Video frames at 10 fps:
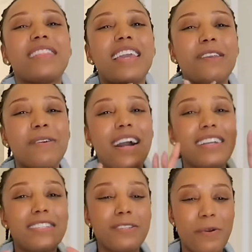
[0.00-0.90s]
thank you
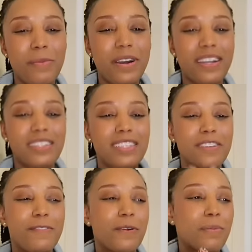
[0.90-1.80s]
guys so much
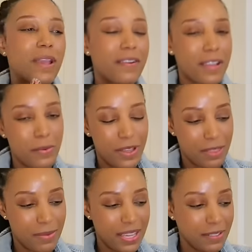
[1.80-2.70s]
for bearing with
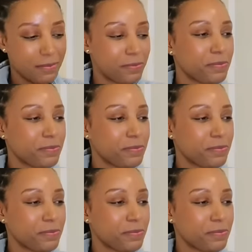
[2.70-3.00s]
me.